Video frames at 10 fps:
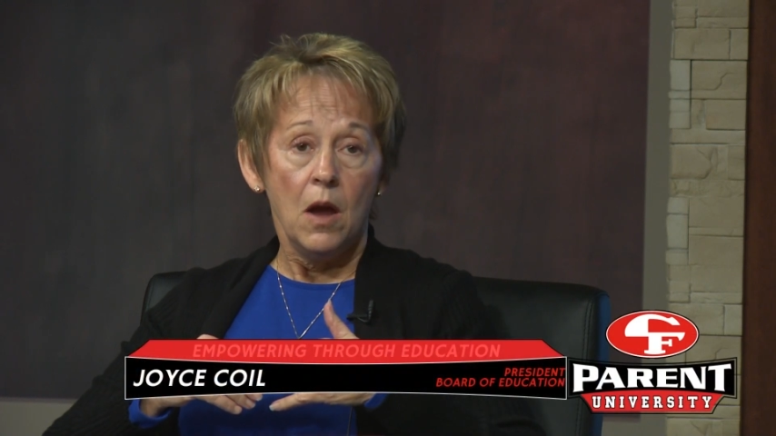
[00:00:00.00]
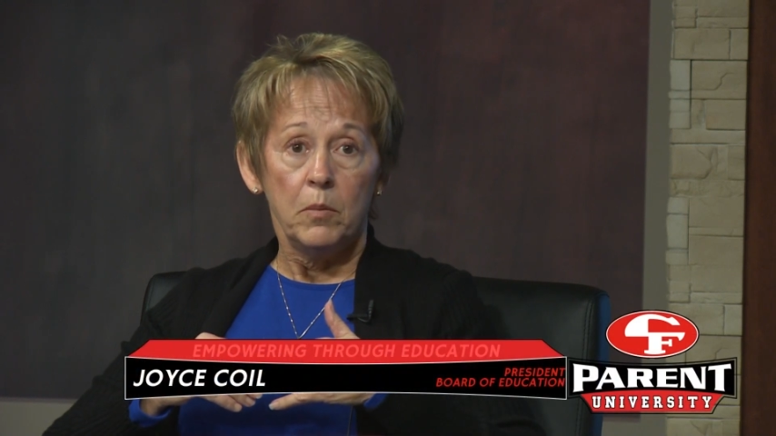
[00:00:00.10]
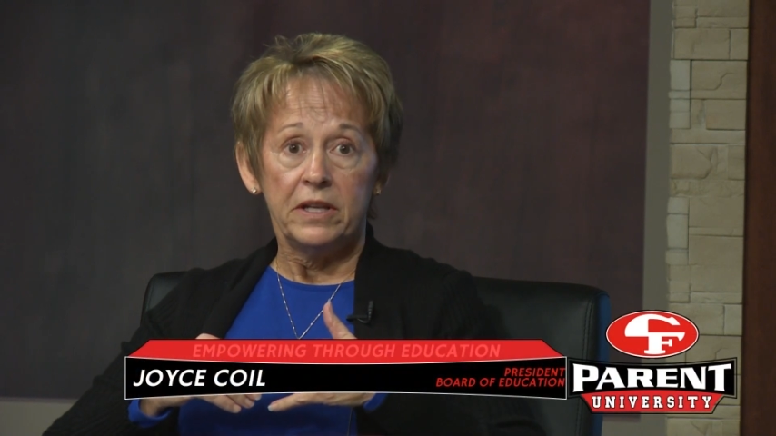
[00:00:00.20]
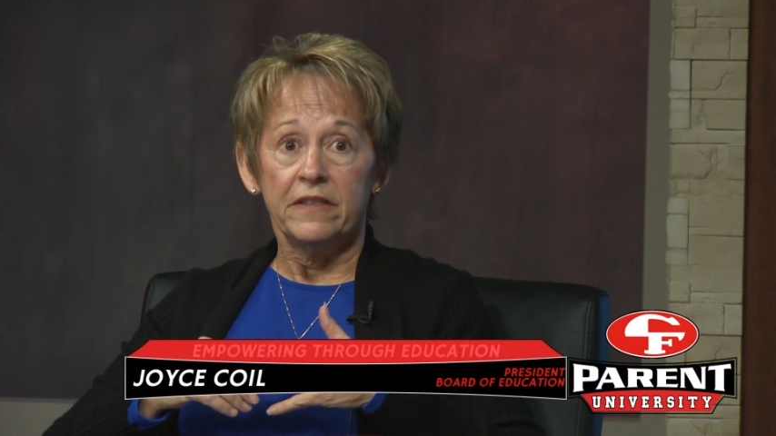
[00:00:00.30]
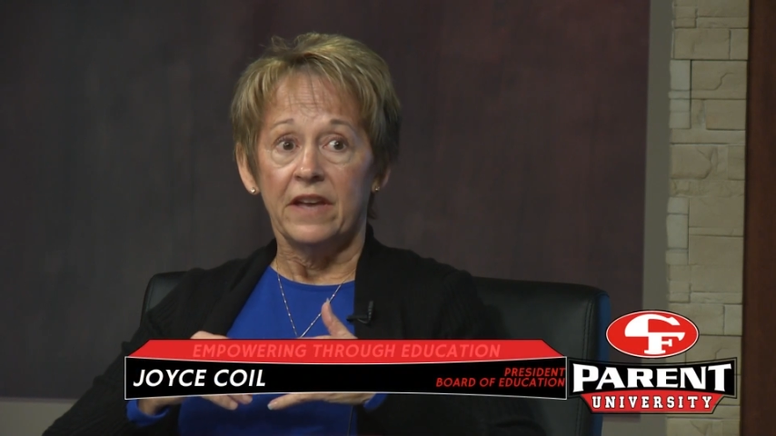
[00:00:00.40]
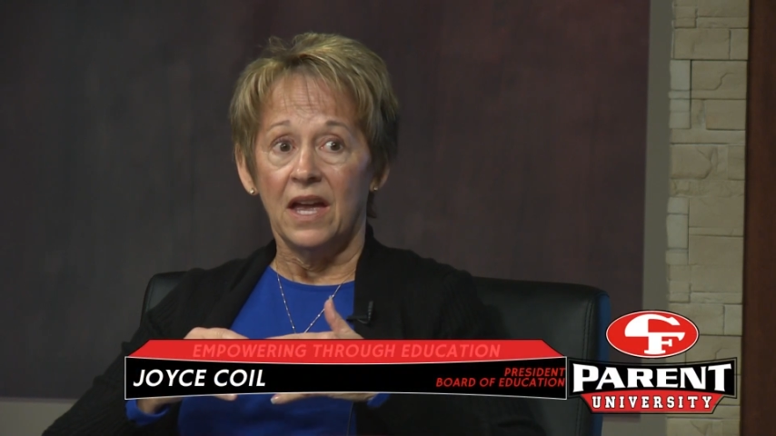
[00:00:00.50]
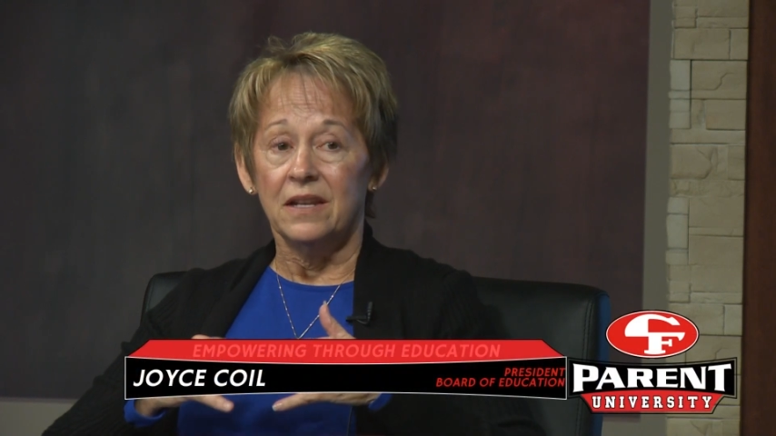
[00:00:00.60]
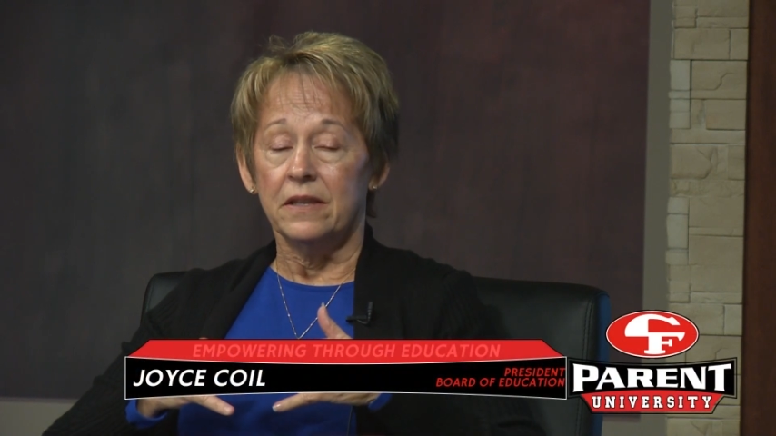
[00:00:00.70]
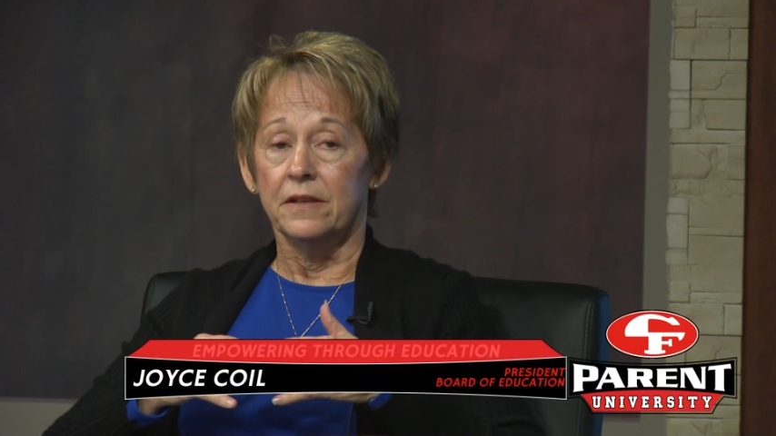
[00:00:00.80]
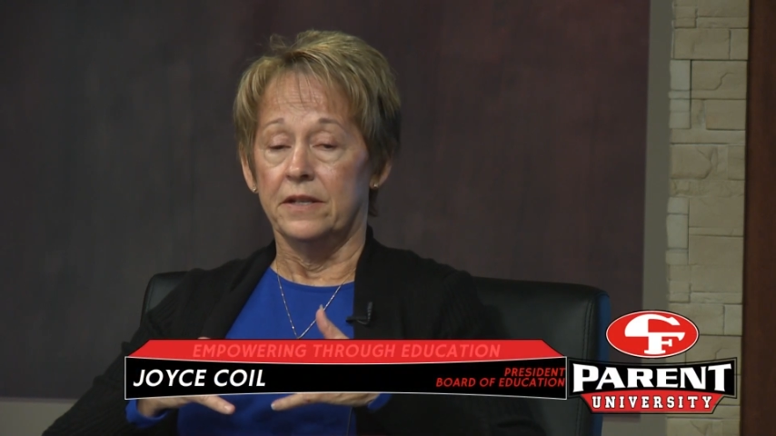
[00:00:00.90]
but at the end
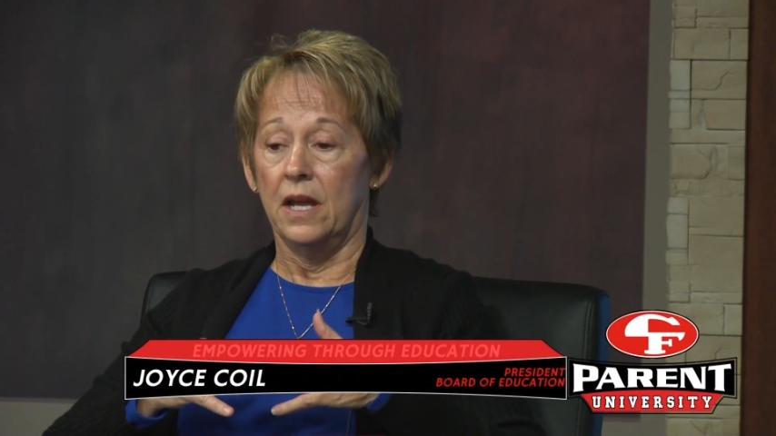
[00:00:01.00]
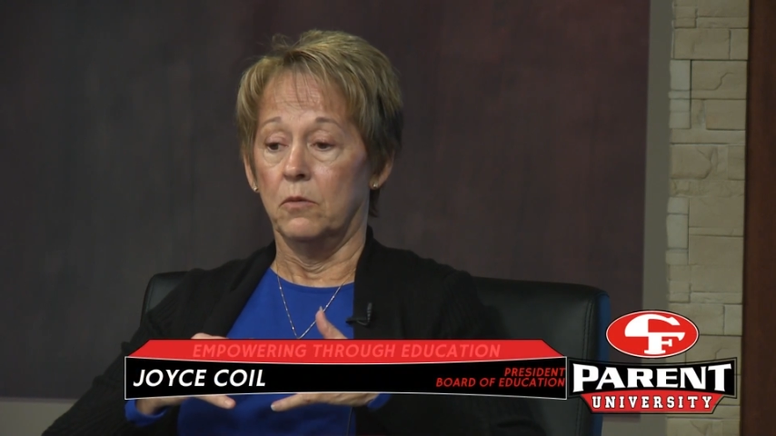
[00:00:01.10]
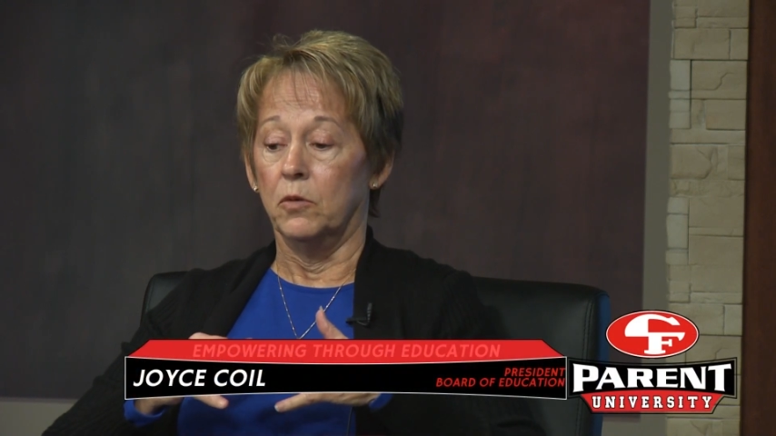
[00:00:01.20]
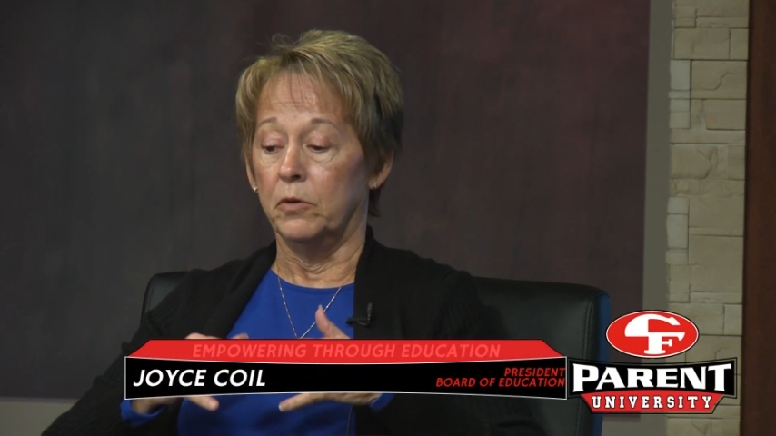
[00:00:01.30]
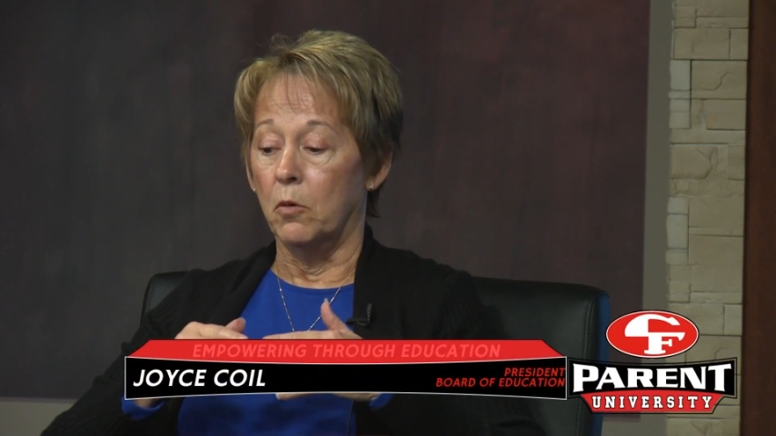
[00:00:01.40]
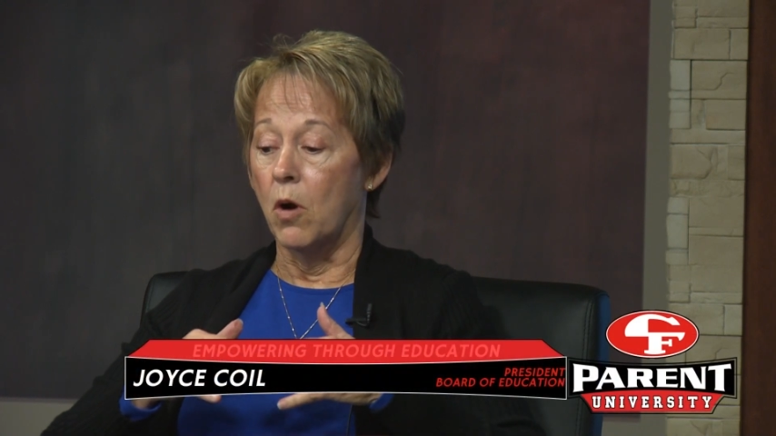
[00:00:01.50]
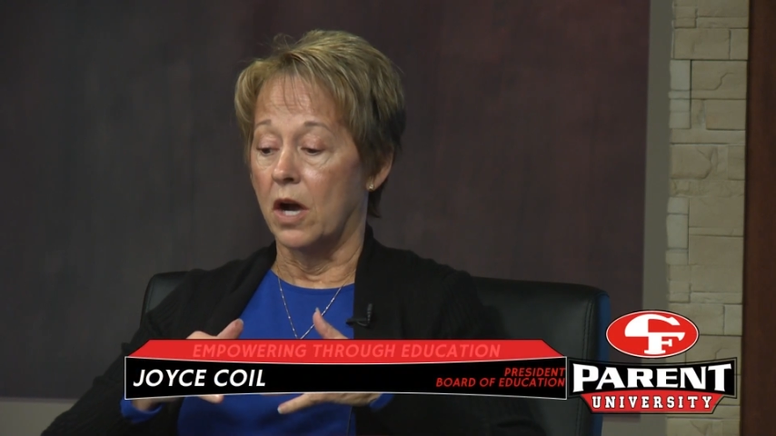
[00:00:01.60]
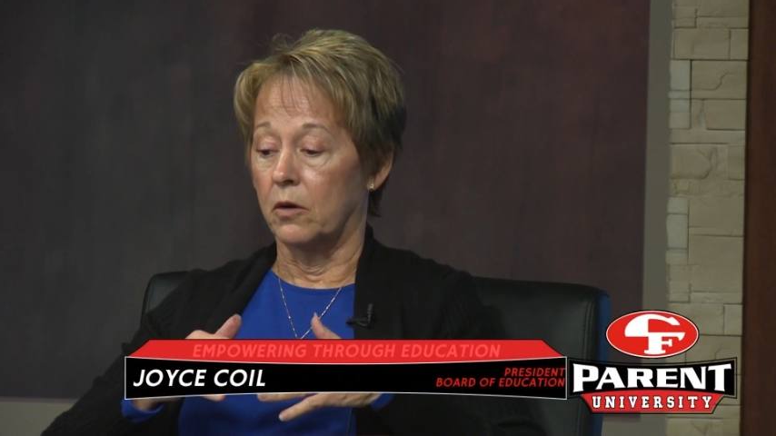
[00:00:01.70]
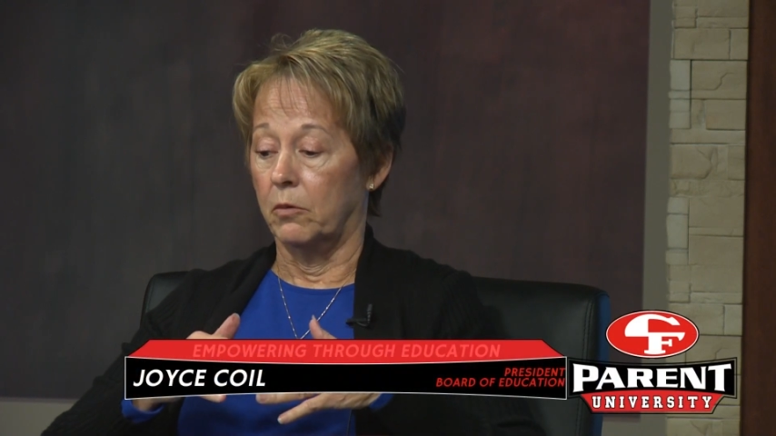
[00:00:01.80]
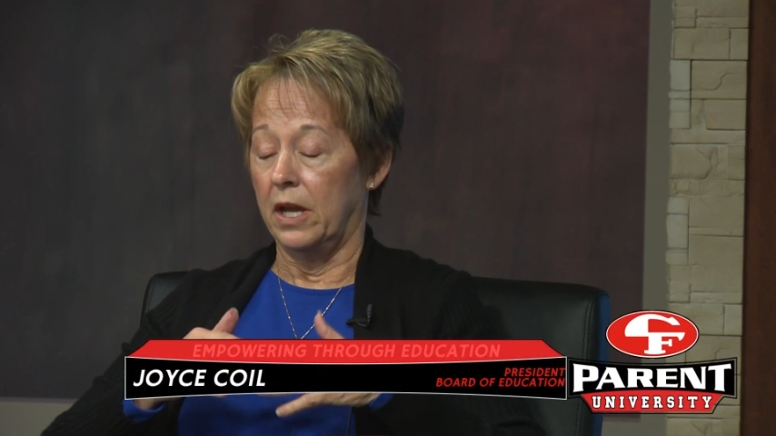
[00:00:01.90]
of the day, when we walk
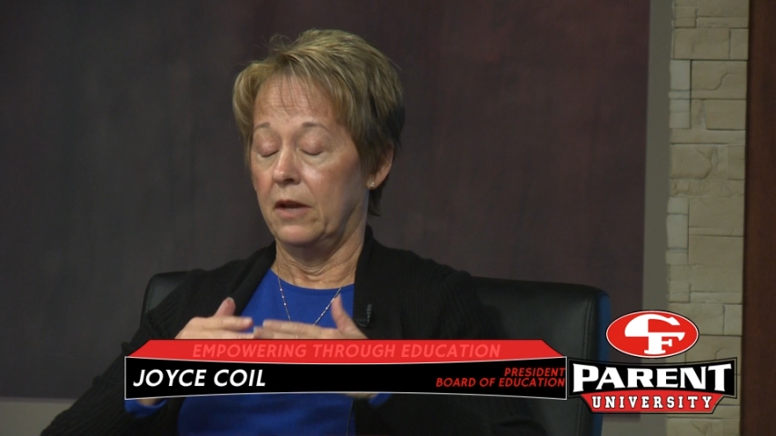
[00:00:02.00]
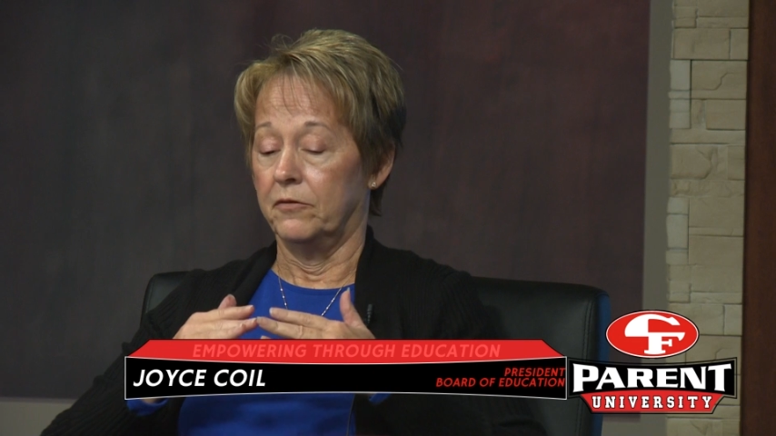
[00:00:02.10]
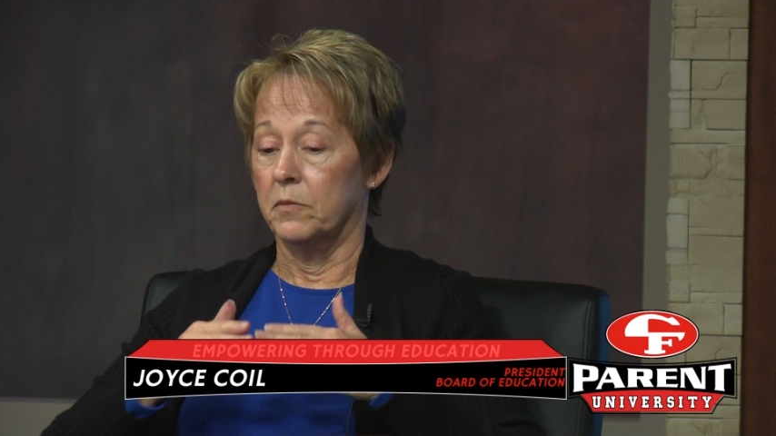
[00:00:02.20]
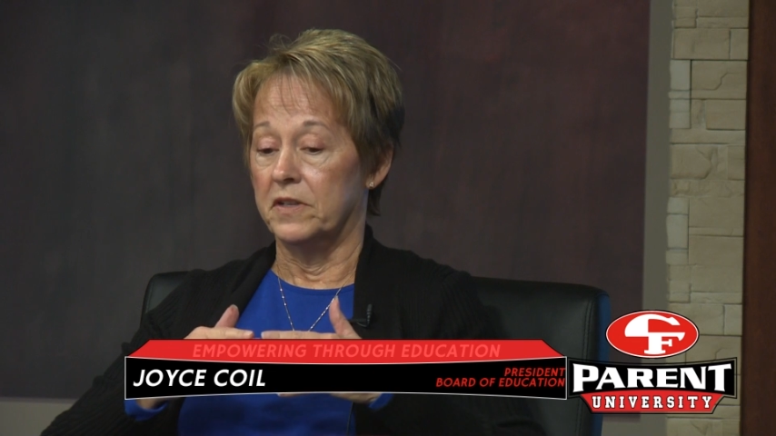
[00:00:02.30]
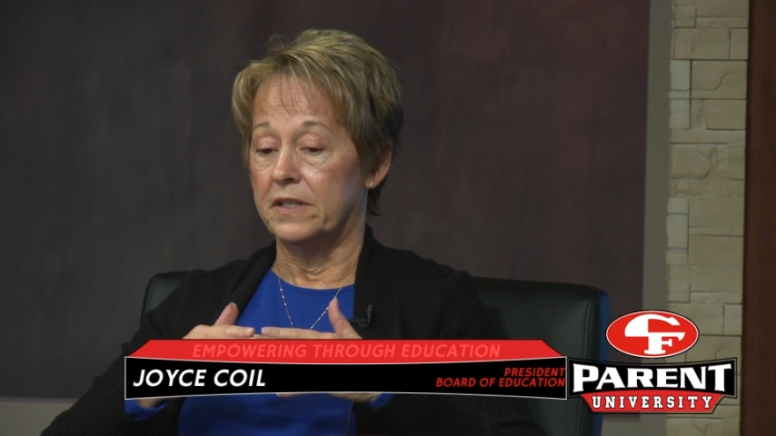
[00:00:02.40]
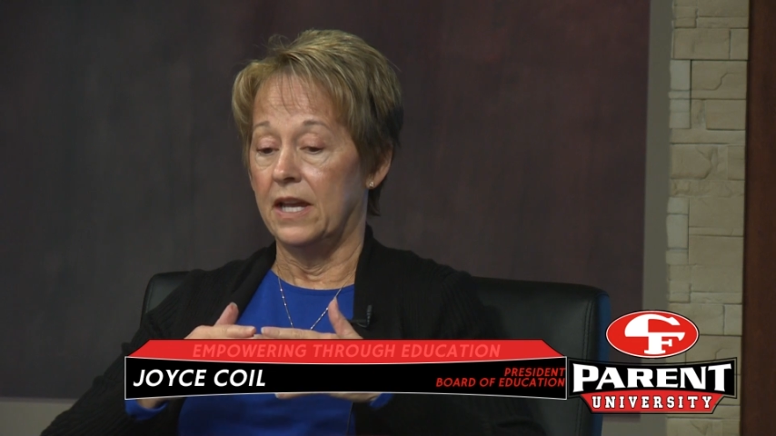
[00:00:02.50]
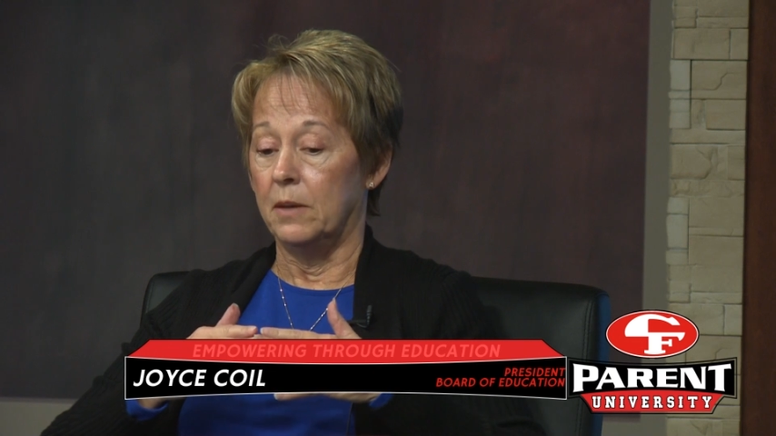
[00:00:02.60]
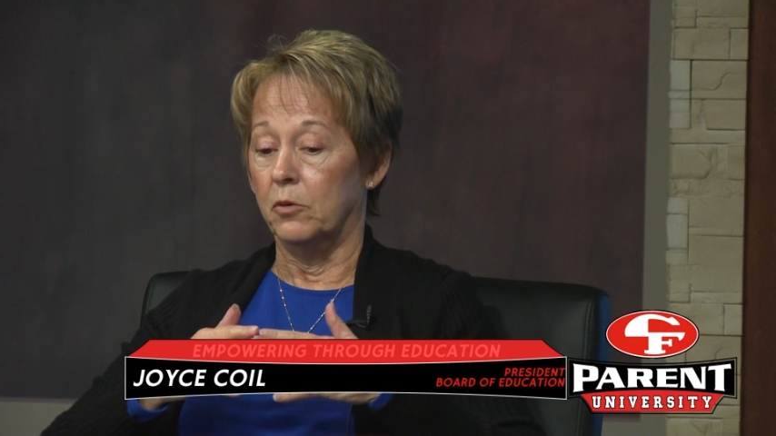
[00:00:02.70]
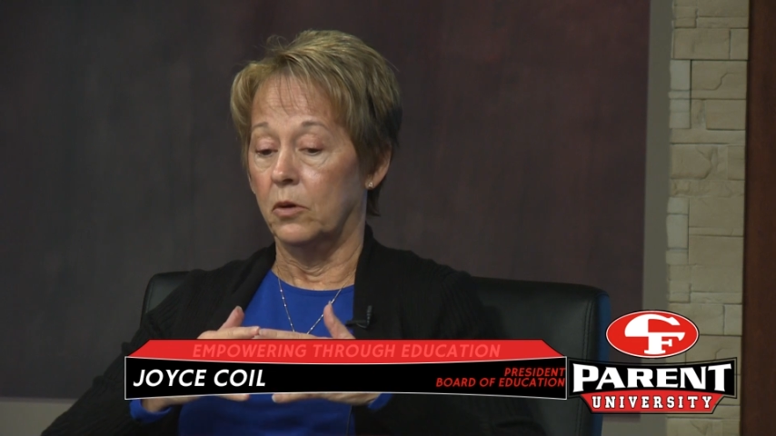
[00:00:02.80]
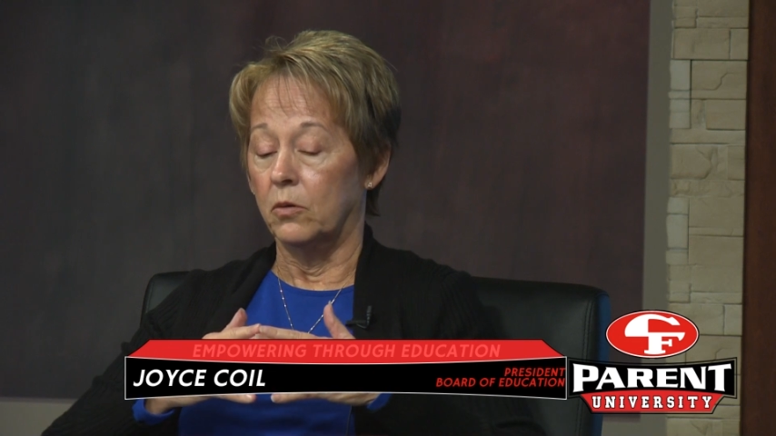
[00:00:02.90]
away from the
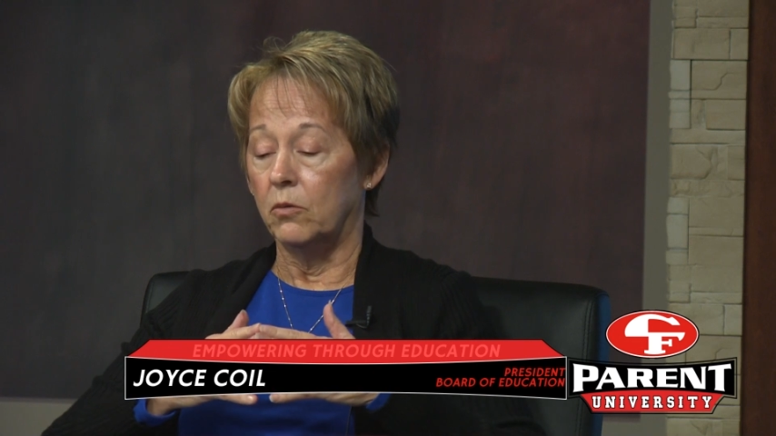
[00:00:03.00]
table,